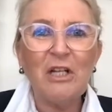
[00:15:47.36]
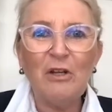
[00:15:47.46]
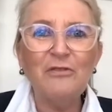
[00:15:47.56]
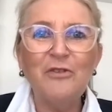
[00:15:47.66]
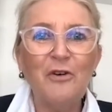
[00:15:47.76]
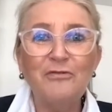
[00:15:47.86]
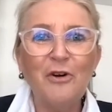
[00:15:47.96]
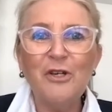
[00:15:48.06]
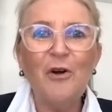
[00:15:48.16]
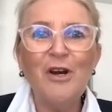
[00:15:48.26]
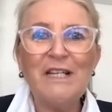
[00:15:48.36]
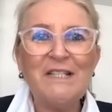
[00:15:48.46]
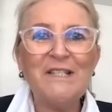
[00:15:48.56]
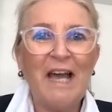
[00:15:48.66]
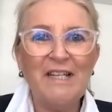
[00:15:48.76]
a lot for your
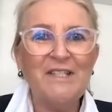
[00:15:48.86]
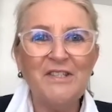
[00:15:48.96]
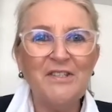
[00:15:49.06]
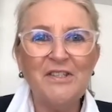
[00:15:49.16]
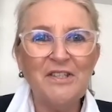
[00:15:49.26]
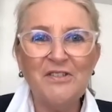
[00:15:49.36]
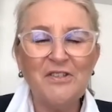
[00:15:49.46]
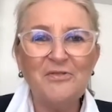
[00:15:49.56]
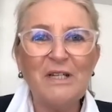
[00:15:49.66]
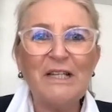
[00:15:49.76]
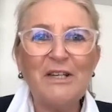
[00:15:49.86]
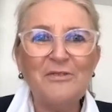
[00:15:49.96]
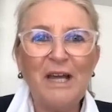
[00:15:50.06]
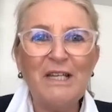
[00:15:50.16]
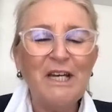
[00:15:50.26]
insights. This is really
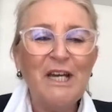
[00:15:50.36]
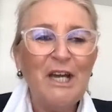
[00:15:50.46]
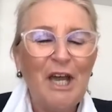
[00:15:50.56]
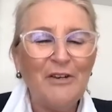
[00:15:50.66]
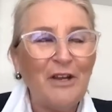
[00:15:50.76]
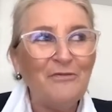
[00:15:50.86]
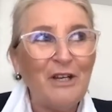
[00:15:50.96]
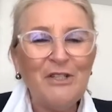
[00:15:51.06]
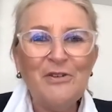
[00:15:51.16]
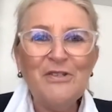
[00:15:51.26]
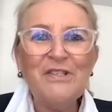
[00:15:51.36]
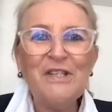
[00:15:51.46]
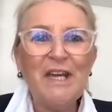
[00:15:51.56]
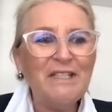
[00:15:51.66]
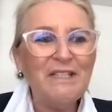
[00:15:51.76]
great. And when you
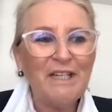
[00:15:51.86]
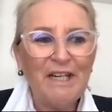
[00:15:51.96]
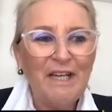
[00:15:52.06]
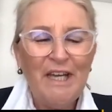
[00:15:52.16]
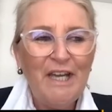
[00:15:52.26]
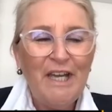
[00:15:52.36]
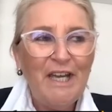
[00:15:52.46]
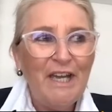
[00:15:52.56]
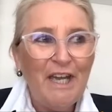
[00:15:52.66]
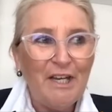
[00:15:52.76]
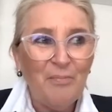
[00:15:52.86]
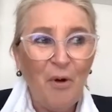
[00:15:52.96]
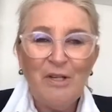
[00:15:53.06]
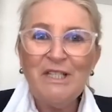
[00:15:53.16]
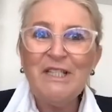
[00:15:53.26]
said at a
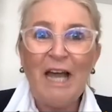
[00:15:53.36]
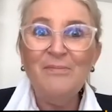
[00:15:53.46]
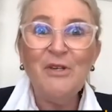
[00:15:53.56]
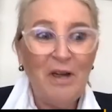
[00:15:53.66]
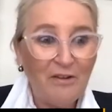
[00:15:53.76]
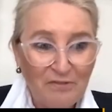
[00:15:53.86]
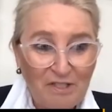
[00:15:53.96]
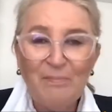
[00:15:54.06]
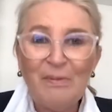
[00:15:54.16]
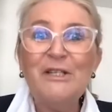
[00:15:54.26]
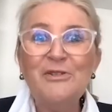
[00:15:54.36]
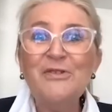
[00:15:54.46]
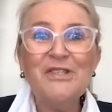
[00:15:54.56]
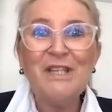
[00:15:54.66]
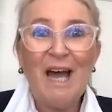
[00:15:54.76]
point in time, you have simply to
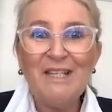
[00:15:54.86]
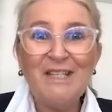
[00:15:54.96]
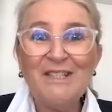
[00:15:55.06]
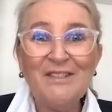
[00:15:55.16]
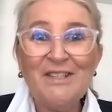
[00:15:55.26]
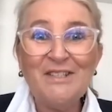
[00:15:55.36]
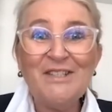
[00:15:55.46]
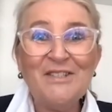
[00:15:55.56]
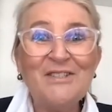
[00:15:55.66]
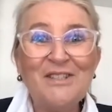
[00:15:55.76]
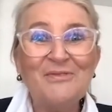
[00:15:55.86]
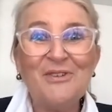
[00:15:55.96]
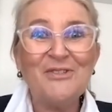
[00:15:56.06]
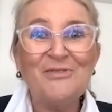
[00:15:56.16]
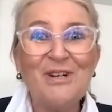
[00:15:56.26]
start it. This
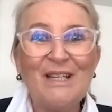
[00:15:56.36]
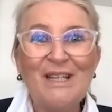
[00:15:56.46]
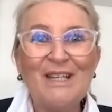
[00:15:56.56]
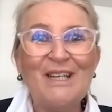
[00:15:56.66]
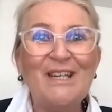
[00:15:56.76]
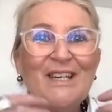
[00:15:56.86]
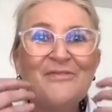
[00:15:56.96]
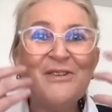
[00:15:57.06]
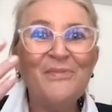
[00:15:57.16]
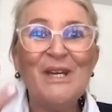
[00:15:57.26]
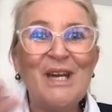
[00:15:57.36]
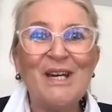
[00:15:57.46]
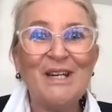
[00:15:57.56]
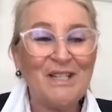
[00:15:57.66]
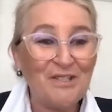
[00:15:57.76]
was really giving me
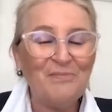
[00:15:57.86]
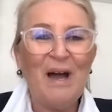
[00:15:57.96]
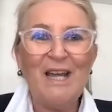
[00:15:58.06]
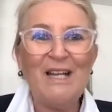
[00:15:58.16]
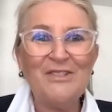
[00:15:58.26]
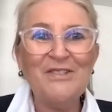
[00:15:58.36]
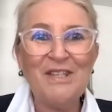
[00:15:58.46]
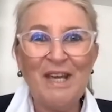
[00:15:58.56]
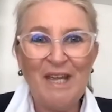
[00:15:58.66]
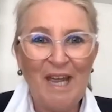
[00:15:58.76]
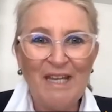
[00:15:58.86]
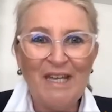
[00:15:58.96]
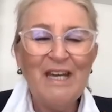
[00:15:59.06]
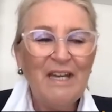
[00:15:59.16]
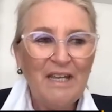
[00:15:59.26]
a smile to say,
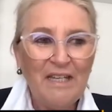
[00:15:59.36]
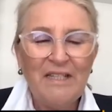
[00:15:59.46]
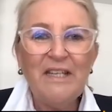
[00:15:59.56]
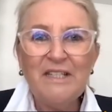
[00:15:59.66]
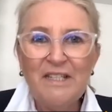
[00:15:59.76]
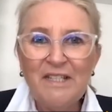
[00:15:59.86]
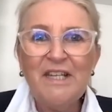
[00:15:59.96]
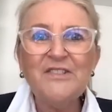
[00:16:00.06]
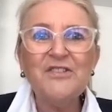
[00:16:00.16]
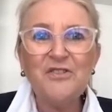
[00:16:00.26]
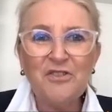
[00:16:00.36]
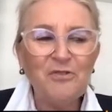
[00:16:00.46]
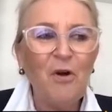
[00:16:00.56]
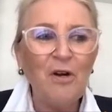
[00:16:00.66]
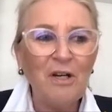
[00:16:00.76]
hey, it needs
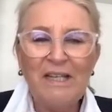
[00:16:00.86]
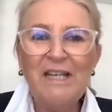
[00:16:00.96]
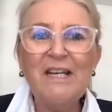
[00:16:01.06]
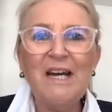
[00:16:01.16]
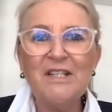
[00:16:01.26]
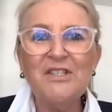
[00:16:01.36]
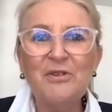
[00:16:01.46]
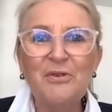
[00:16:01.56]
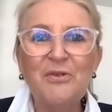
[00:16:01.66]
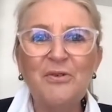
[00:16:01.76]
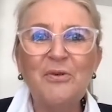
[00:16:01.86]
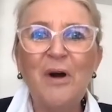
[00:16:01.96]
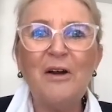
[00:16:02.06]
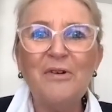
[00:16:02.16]
strong leaders who are